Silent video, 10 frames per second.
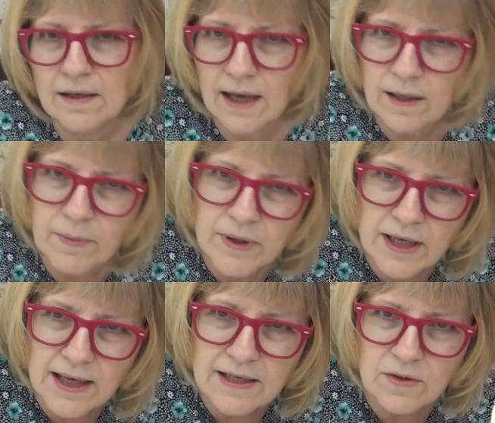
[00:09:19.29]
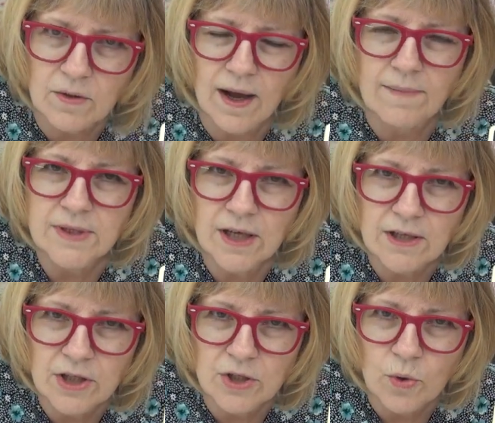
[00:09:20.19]
how to put the easel. I'm
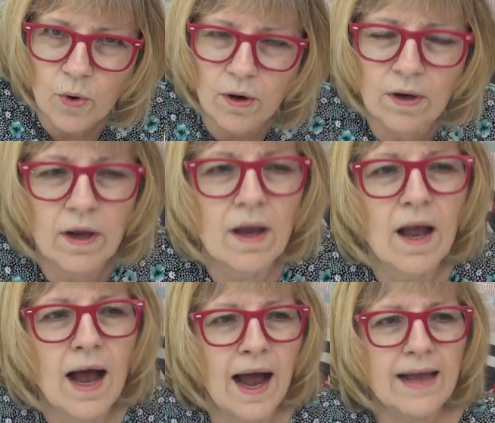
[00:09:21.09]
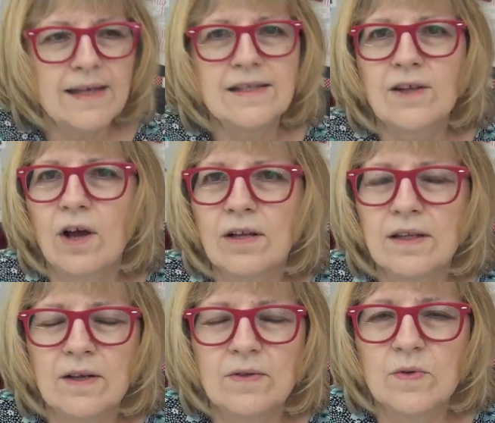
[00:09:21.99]
such a dork. I just thought
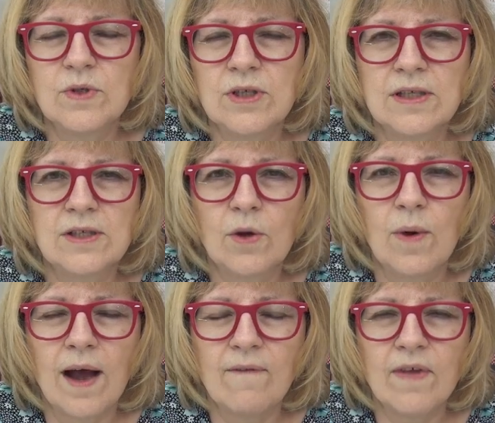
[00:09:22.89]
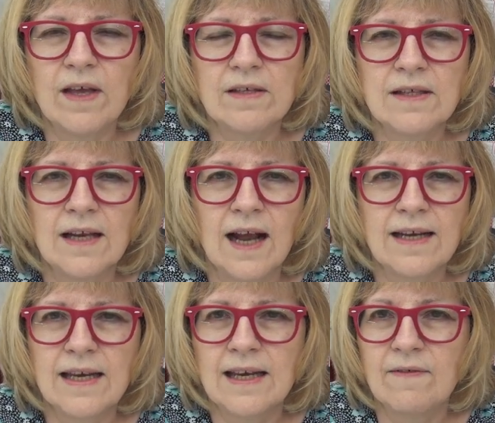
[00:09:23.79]
this was just so obvious that I
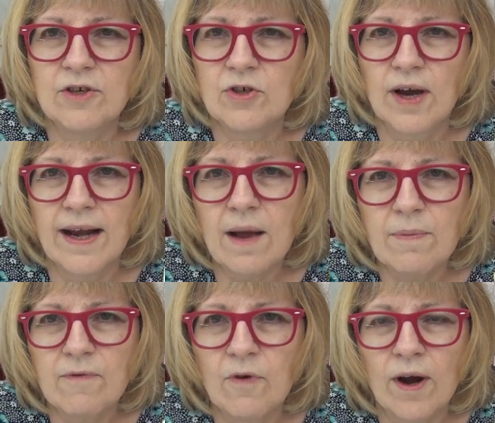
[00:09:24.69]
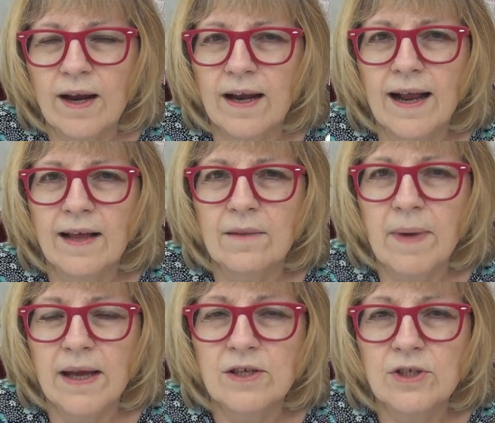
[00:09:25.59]
didn't even try it out before I got it out of the
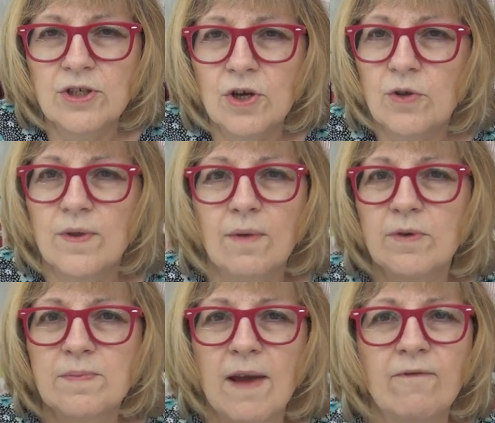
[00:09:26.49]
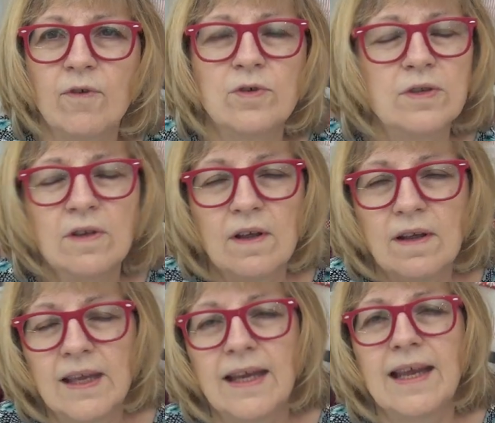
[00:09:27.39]
package to show you. That was my first
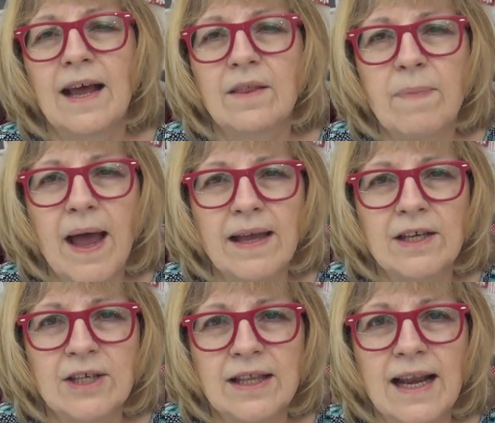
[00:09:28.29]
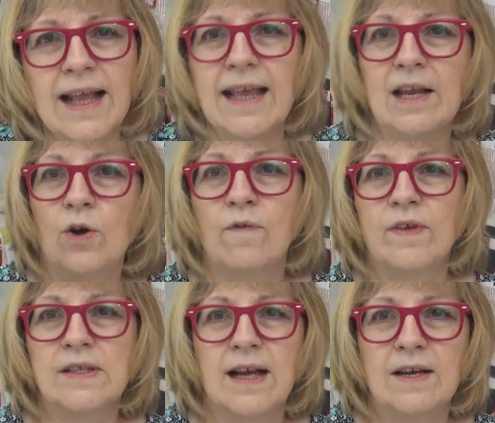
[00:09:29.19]
getting out of the package, and then I get
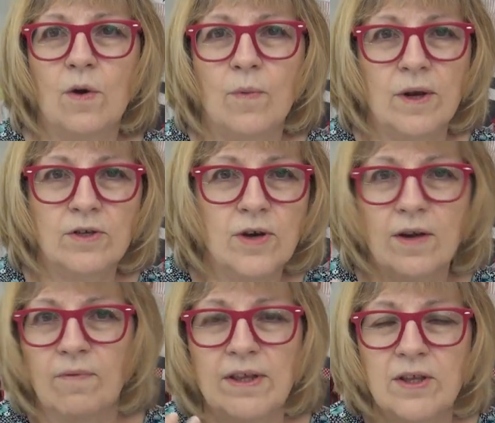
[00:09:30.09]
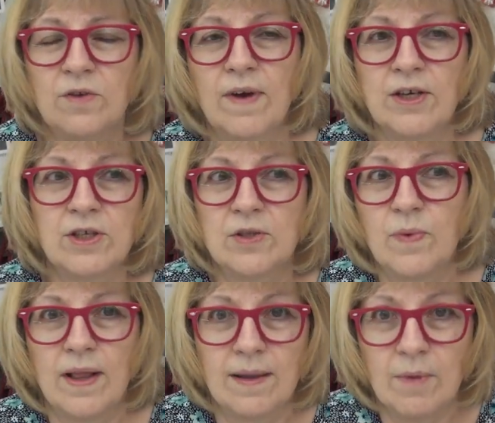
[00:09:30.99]
nervous and I don't want to try to read the directions
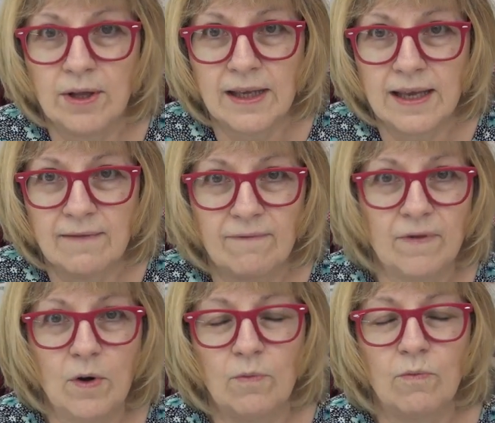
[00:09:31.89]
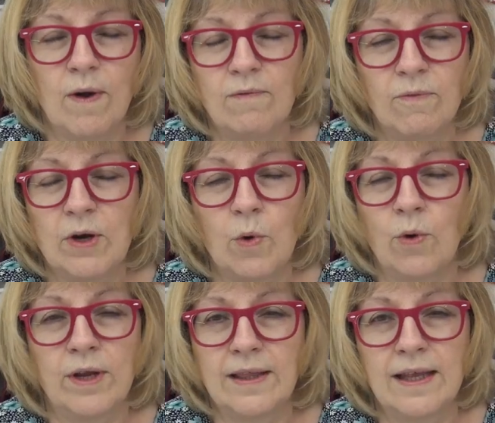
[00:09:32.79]
while I'm on, you know,
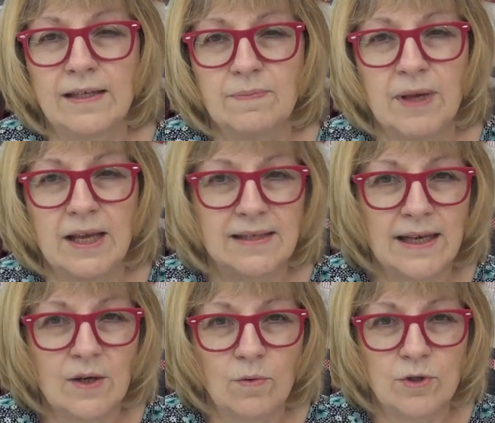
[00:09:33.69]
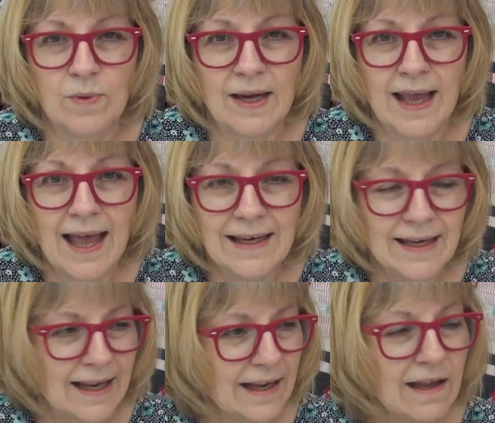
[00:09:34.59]
recording this, because I don't do any
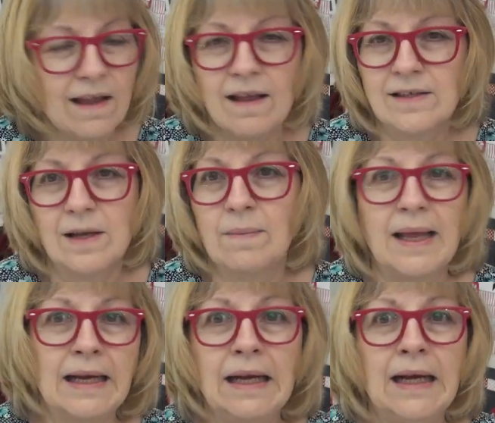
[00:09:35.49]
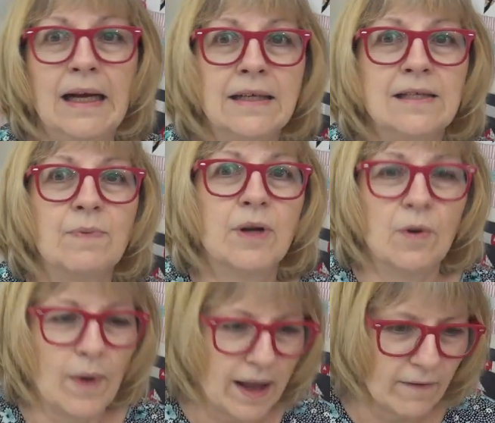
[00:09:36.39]
editing. So I'm like, oh, I'll just put it
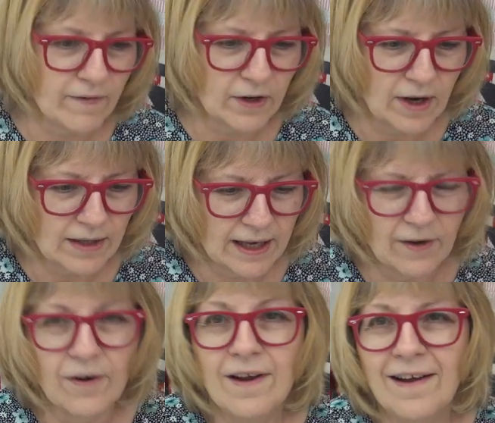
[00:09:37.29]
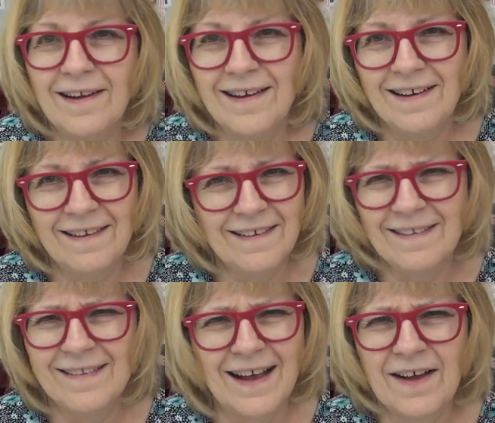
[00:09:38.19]
away. I'll figure it out later.
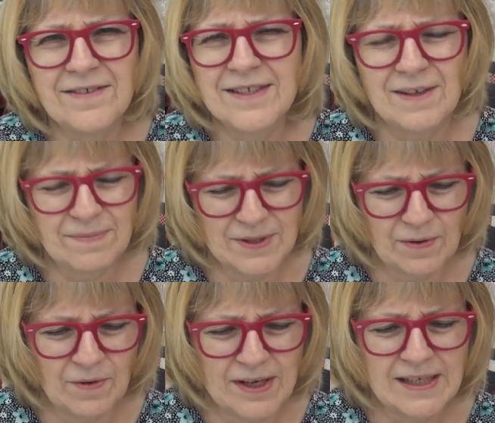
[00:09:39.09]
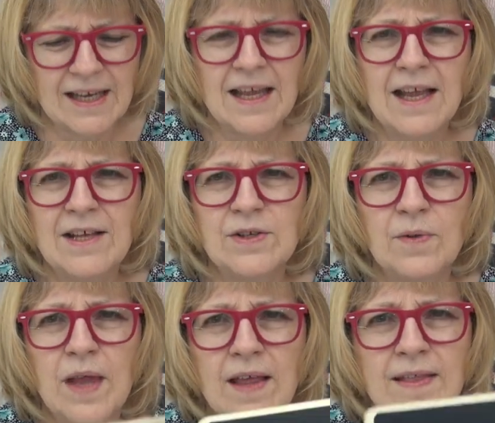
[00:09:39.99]
I'm so crazy. So
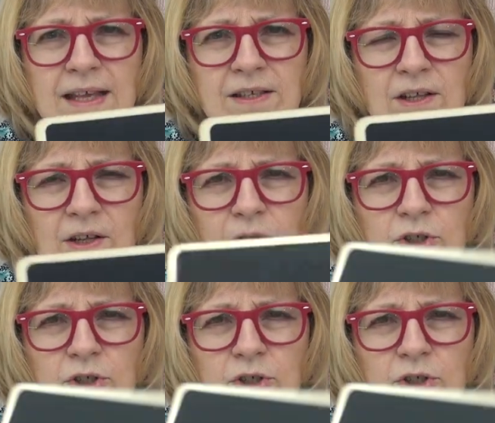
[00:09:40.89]
these are the little